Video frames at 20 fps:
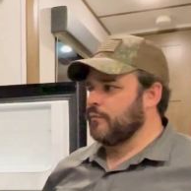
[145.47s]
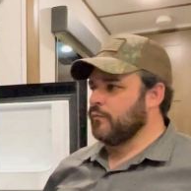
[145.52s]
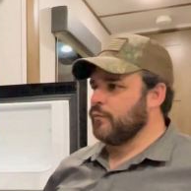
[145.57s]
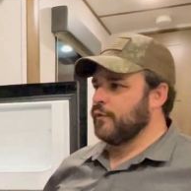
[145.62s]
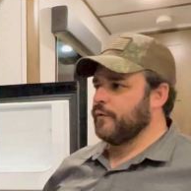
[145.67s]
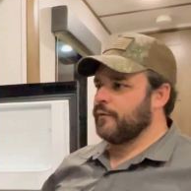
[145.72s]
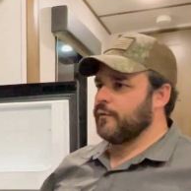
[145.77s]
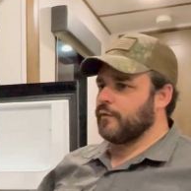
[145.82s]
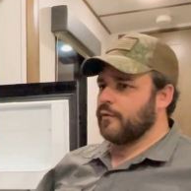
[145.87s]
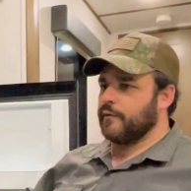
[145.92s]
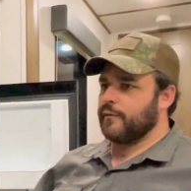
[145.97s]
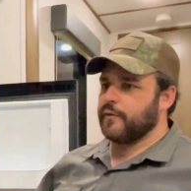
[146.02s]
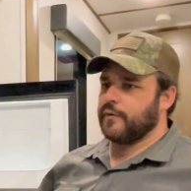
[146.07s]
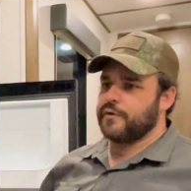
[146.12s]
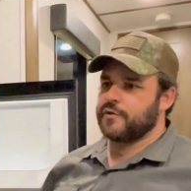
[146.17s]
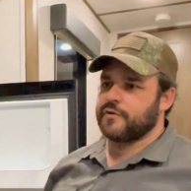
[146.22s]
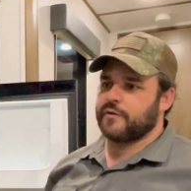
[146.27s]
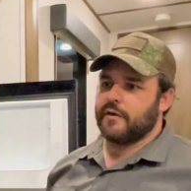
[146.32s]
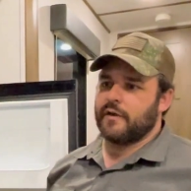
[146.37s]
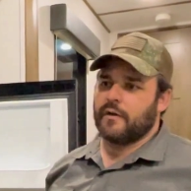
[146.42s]
move to the
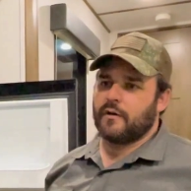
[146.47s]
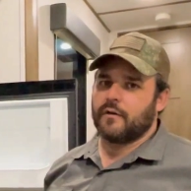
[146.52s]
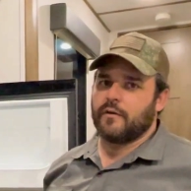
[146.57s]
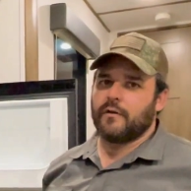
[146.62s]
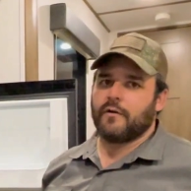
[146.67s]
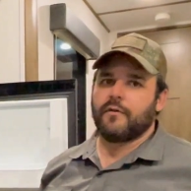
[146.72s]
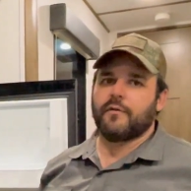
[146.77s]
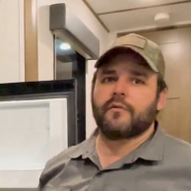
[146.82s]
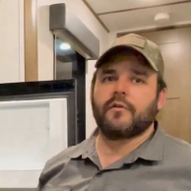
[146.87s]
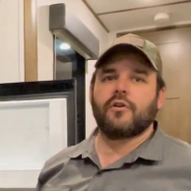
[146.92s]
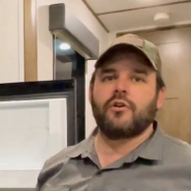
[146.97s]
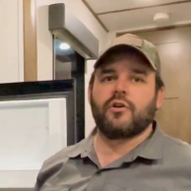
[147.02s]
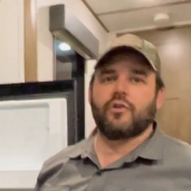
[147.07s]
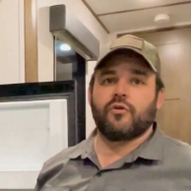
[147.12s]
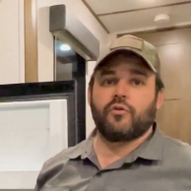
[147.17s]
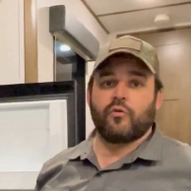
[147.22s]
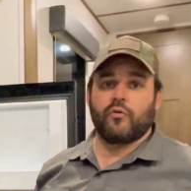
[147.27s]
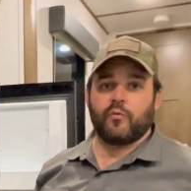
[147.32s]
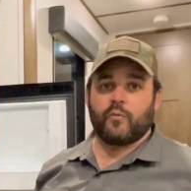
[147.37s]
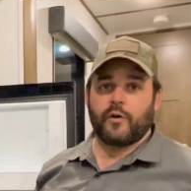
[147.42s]
refrigerator, and then you
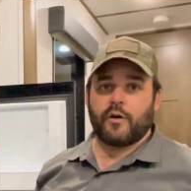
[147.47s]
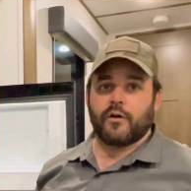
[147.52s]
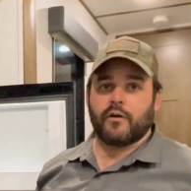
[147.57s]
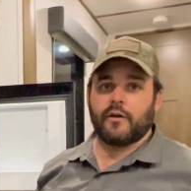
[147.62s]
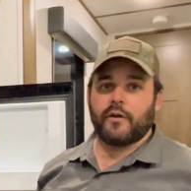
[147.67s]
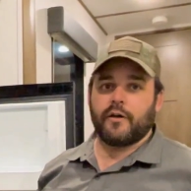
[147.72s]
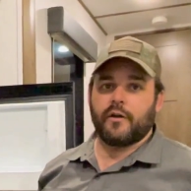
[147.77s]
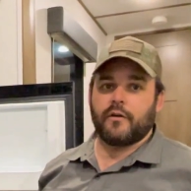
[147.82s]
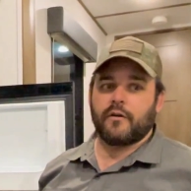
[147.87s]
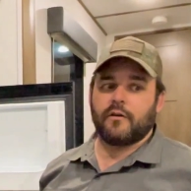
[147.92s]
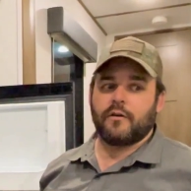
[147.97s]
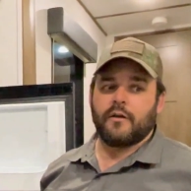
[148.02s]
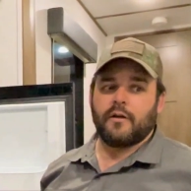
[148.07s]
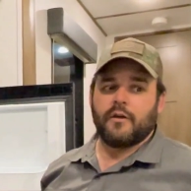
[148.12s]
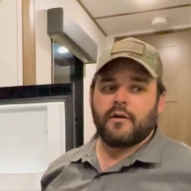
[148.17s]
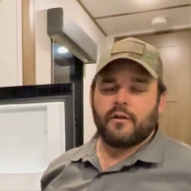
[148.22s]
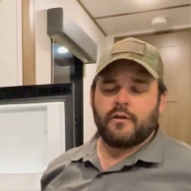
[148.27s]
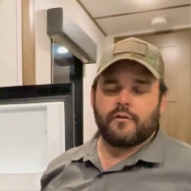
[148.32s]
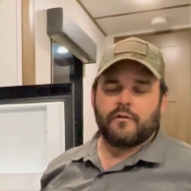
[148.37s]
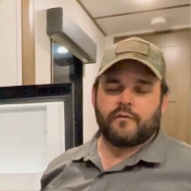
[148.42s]
can do the water heater,
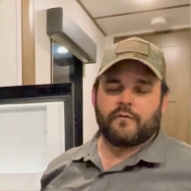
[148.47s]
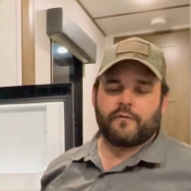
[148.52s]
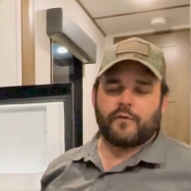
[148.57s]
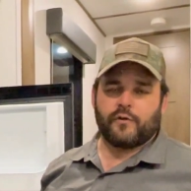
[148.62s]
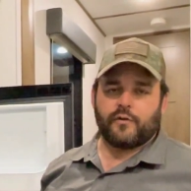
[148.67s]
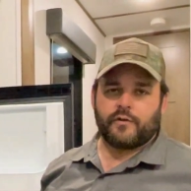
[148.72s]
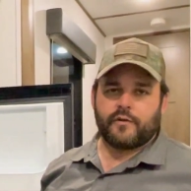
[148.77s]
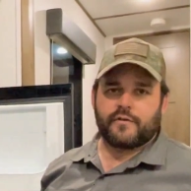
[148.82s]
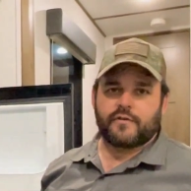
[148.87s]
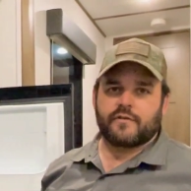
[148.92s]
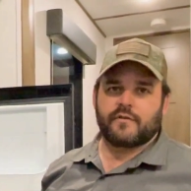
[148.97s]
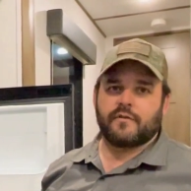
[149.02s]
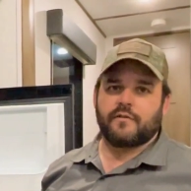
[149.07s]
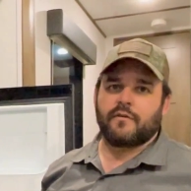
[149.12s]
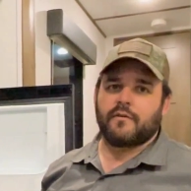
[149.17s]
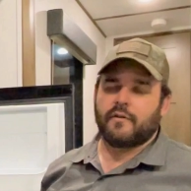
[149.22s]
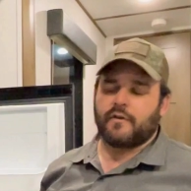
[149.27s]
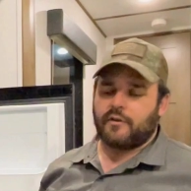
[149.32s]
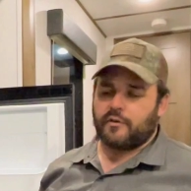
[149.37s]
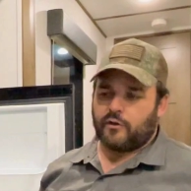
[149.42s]
the furnace,
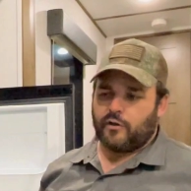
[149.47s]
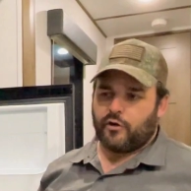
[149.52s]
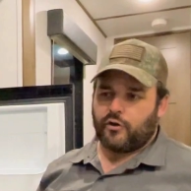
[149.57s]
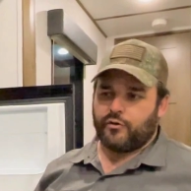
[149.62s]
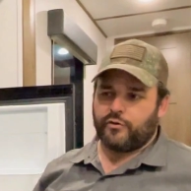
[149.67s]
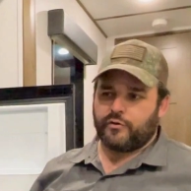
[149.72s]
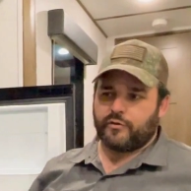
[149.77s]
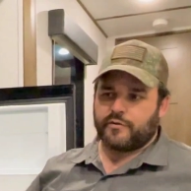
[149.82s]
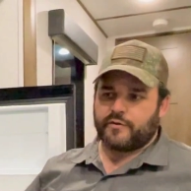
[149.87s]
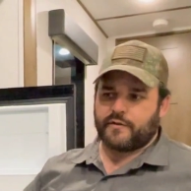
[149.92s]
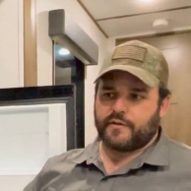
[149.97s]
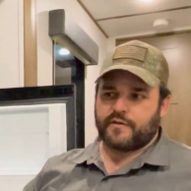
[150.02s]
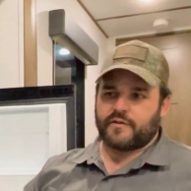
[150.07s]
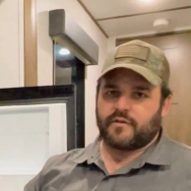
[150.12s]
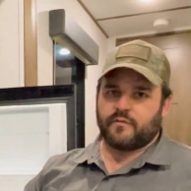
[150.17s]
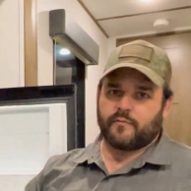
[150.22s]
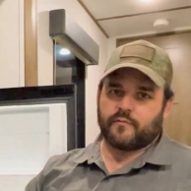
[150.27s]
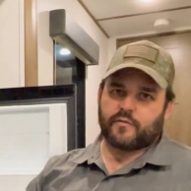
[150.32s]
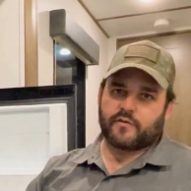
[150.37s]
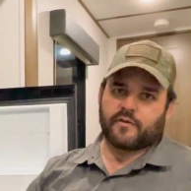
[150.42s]
and all your
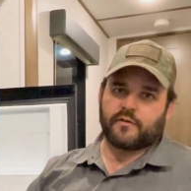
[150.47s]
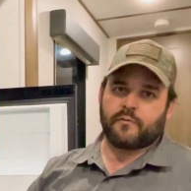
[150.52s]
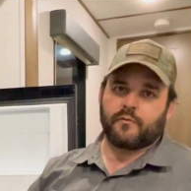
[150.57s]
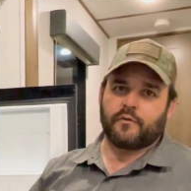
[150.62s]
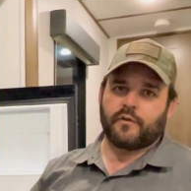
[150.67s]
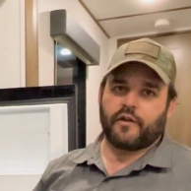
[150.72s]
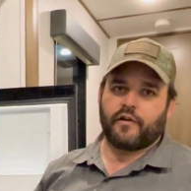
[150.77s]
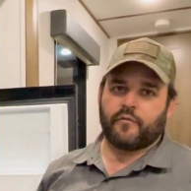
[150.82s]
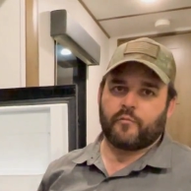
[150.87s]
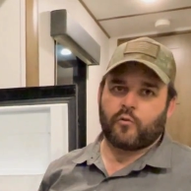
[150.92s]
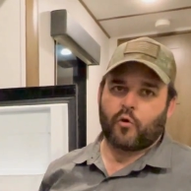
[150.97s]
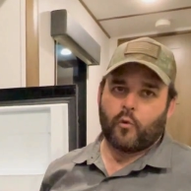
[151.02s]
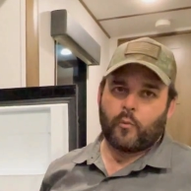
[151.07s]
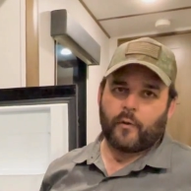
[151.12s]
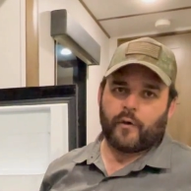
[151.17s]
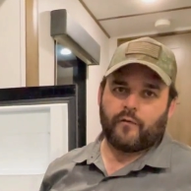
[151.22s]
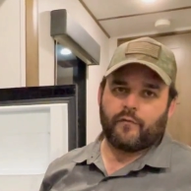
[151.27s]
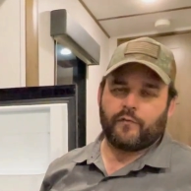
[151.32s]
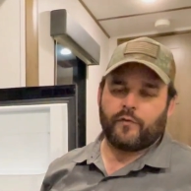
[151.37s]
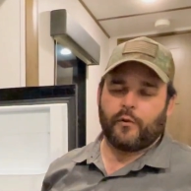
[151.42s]
systems will have
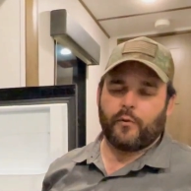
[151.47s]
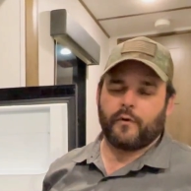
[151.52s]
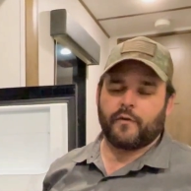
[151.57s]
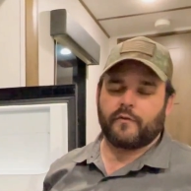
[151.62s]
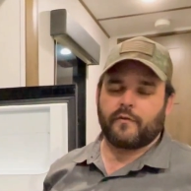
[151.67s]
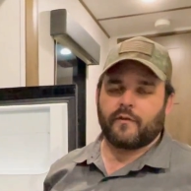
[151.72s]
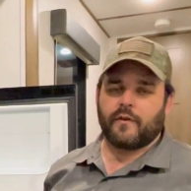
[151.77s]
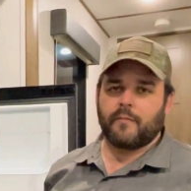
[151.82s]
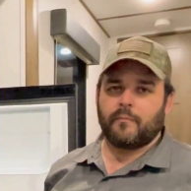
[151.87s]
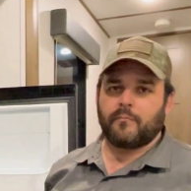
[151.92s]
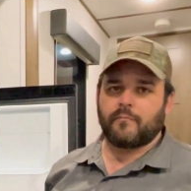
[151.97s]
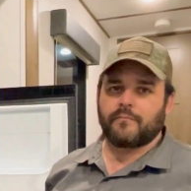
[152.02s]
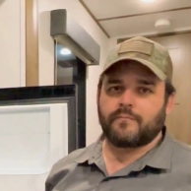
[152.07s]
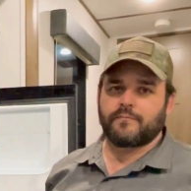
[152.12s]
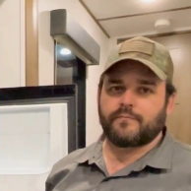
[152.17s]
propane flowing to them.